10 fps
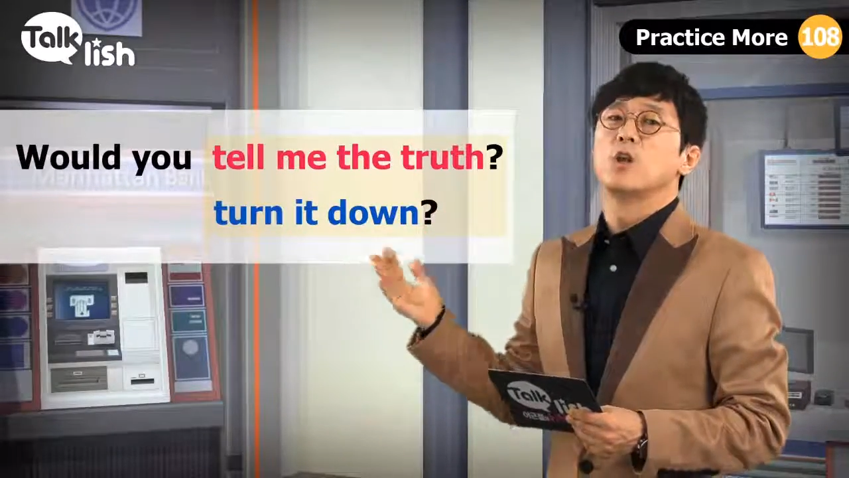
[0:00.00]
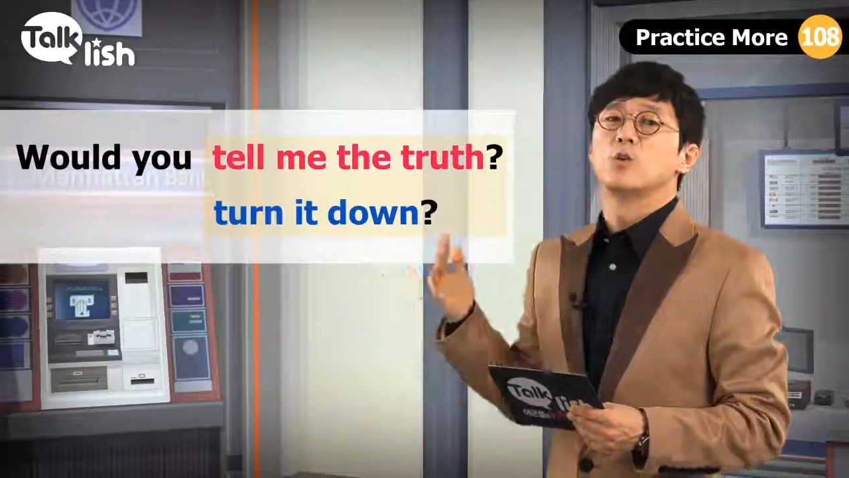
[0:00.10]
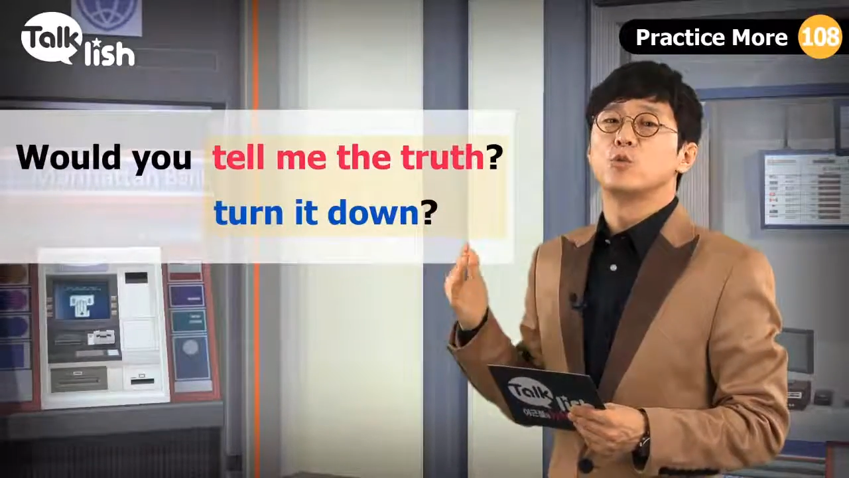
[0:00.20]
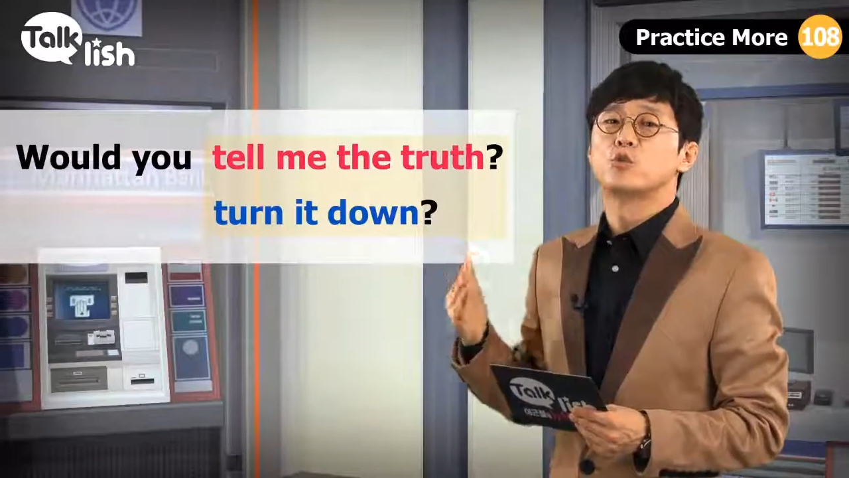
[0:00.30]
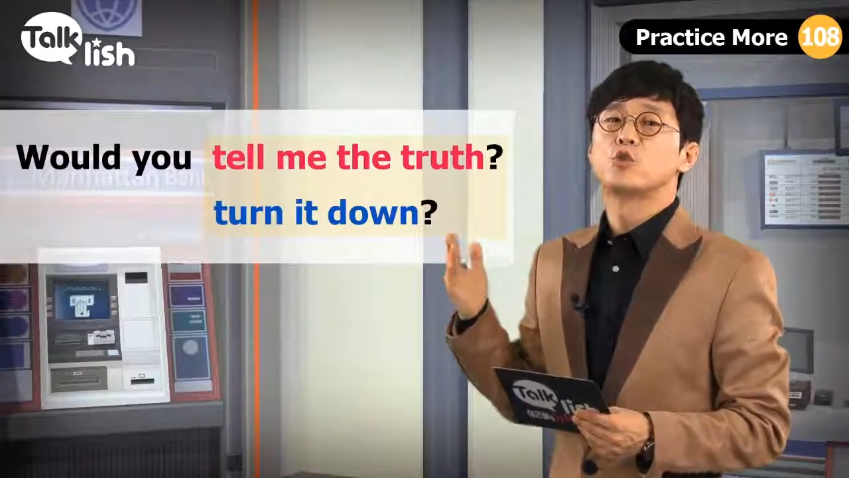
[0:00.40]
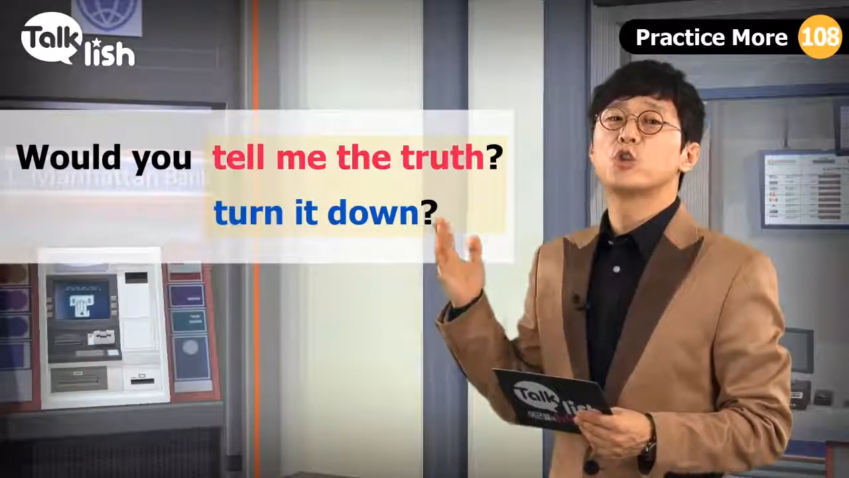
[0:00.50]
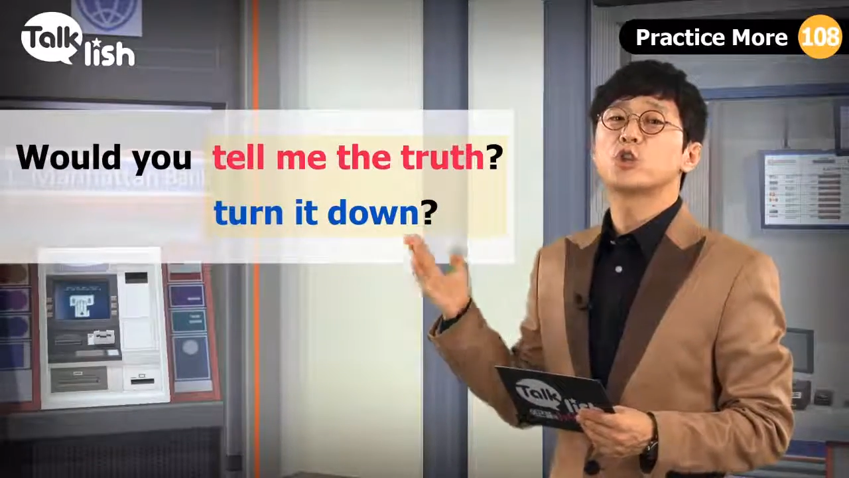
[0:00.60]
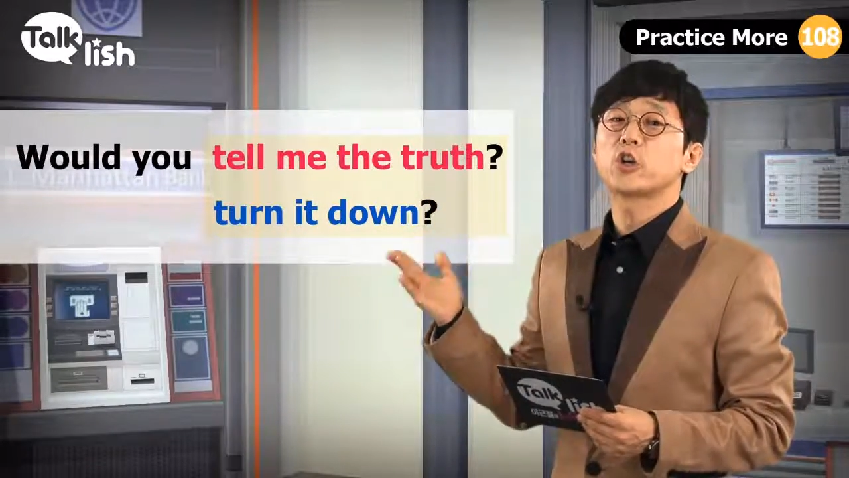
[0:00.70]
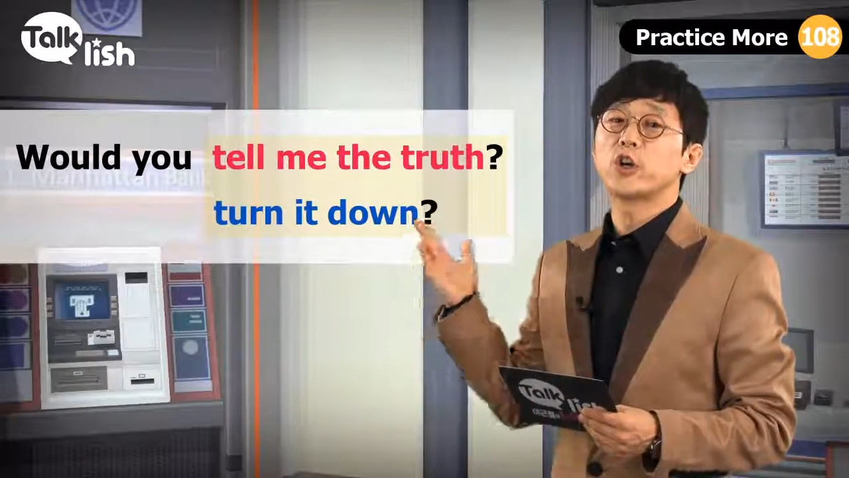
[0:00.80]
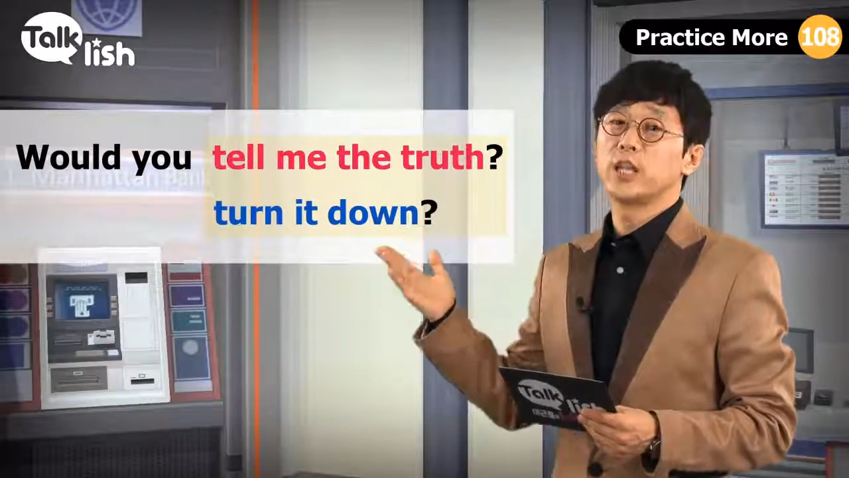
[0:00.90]
Would you
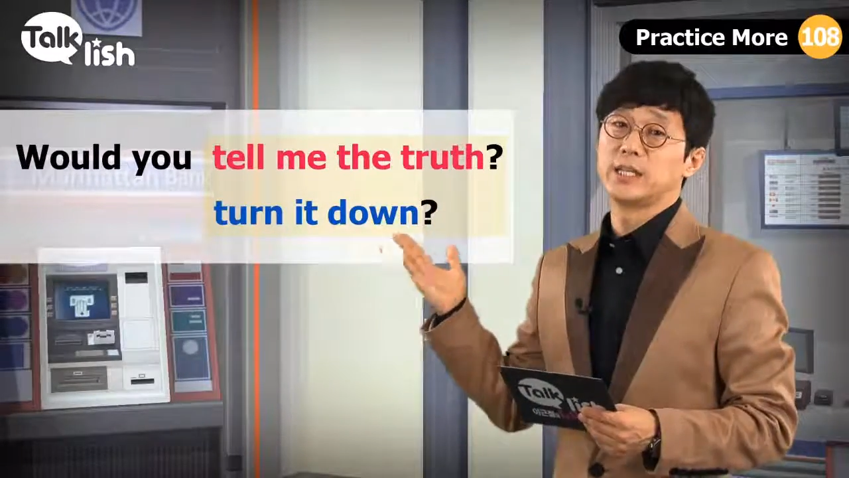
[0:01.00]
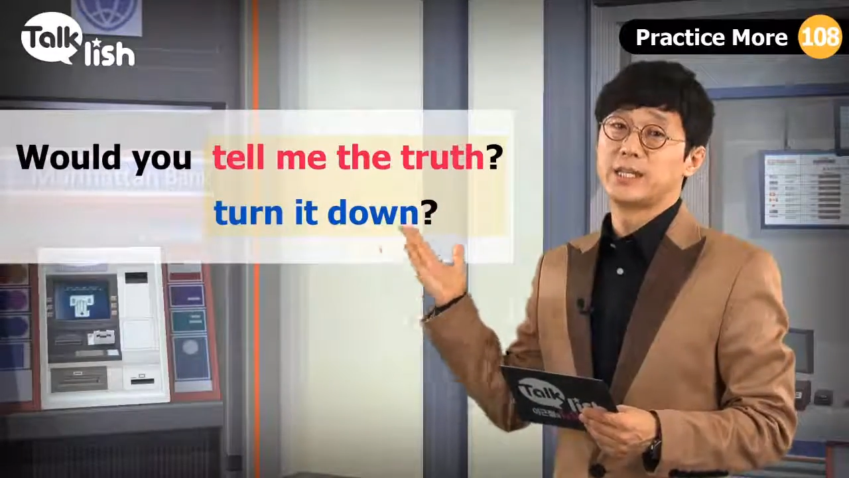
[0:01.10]
turn it